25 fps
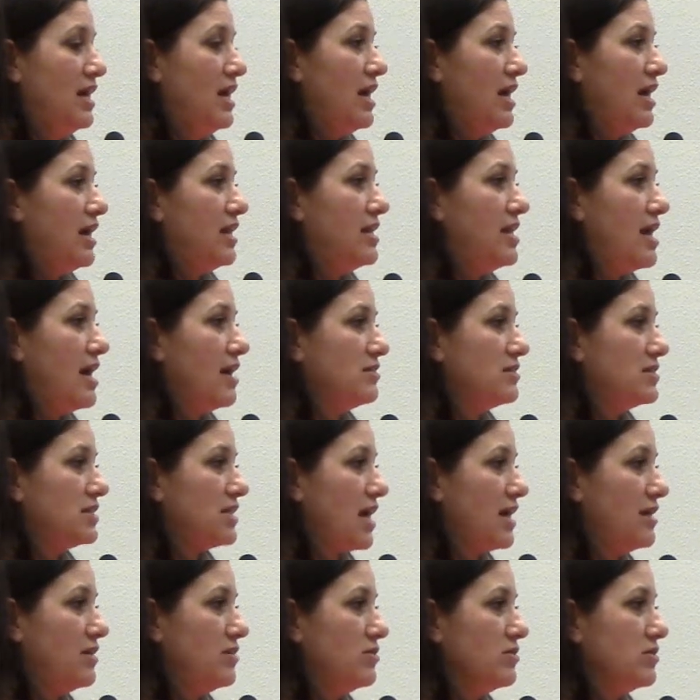It now
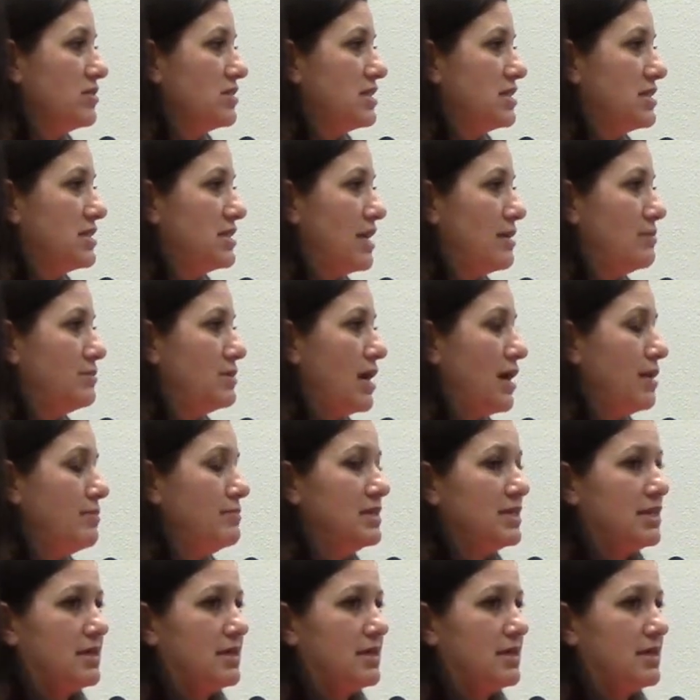cycles the same time